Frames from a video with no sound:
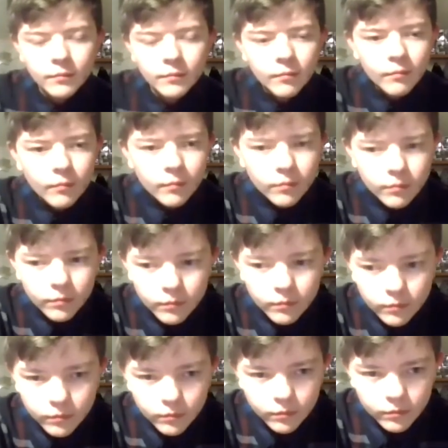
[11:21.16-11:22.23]

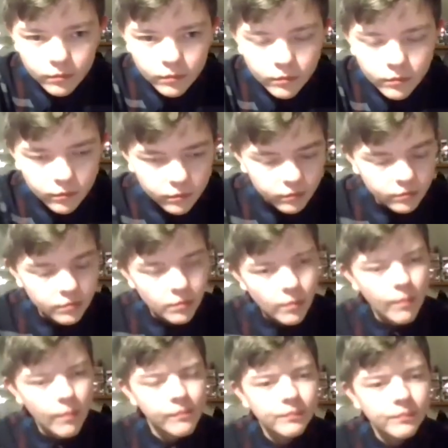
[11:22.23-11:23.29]

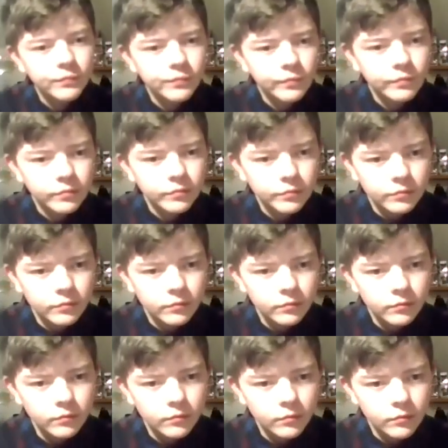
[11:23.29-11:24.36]

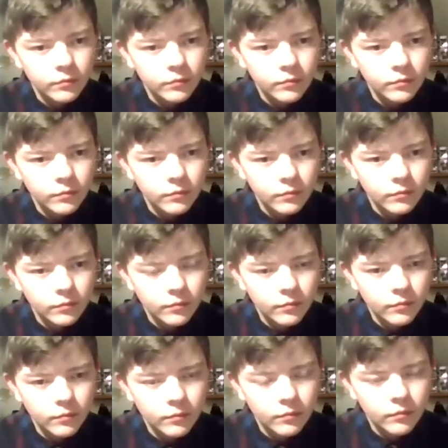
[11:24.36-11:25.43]

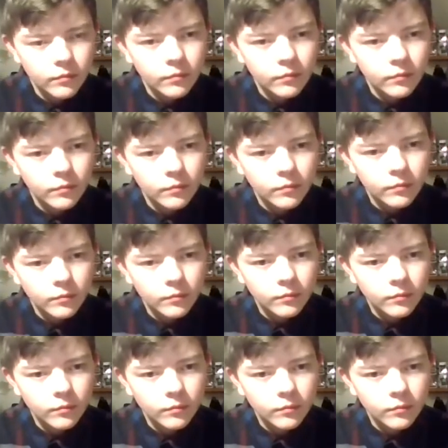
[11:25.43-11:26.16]
[no speech]